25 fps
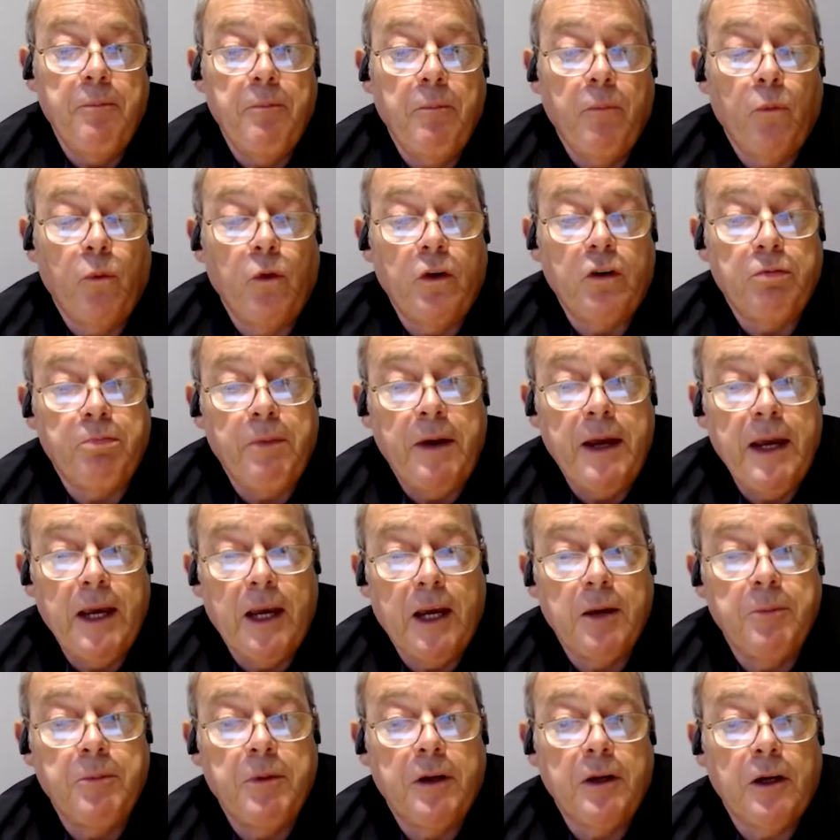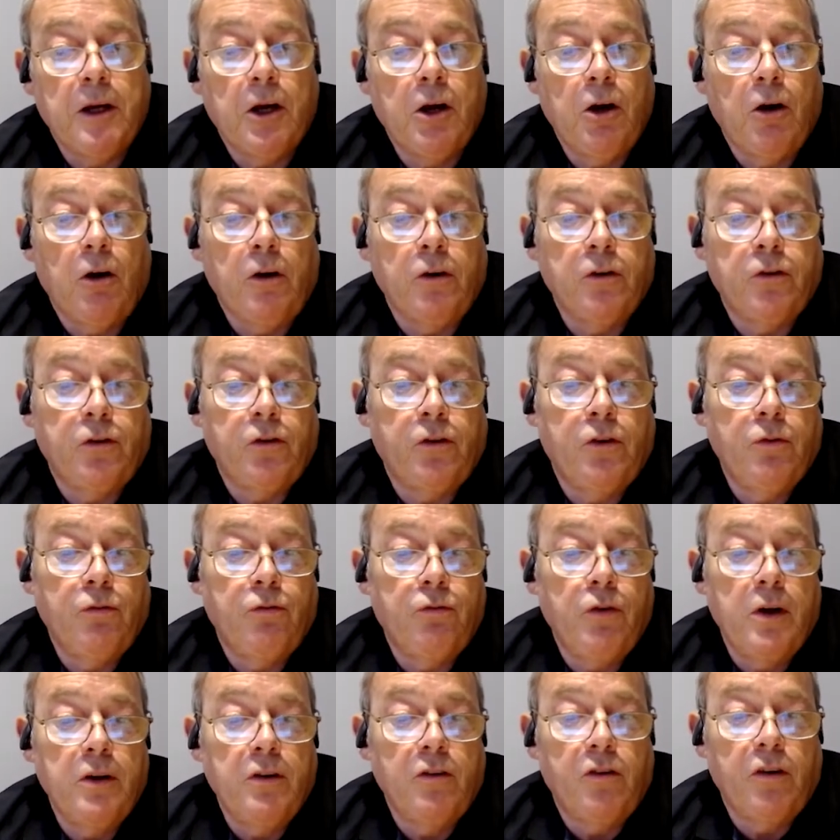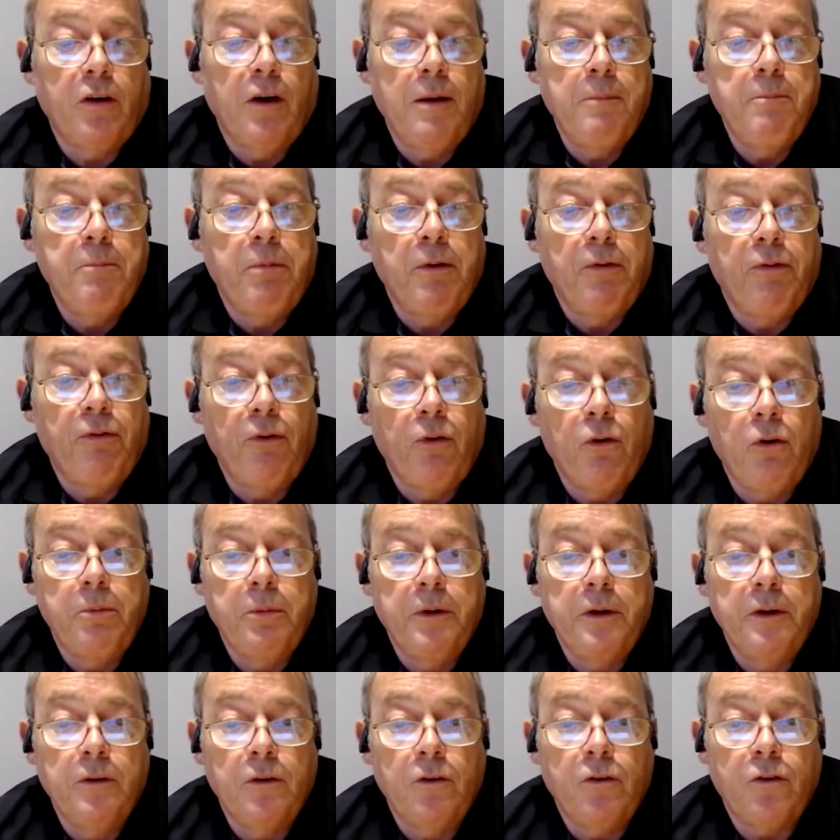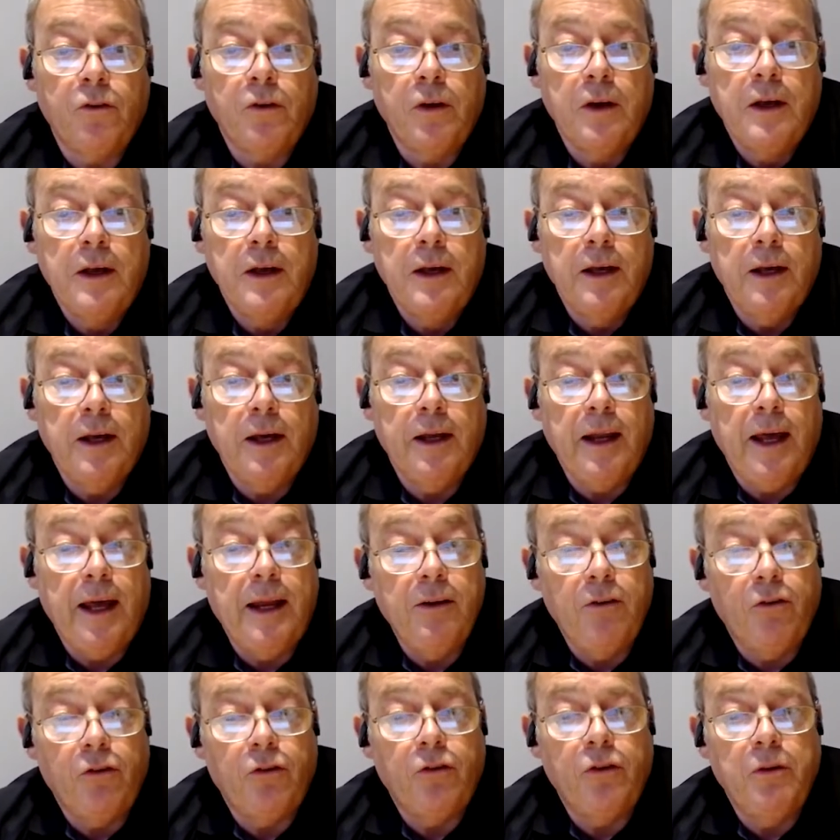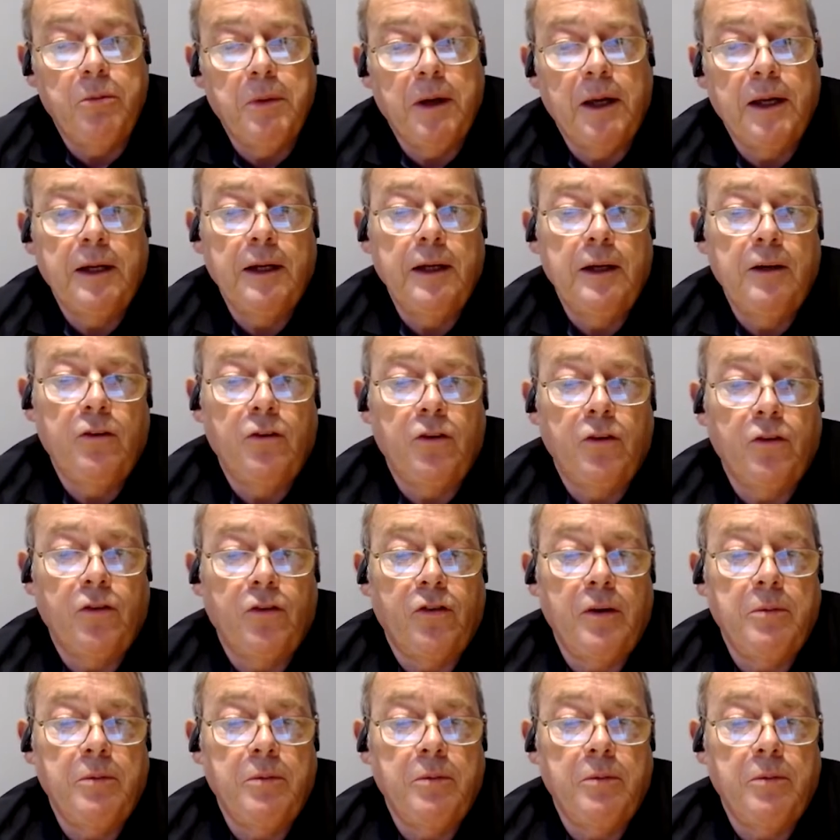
which may come at a cost of runtime performance, and hence you may need to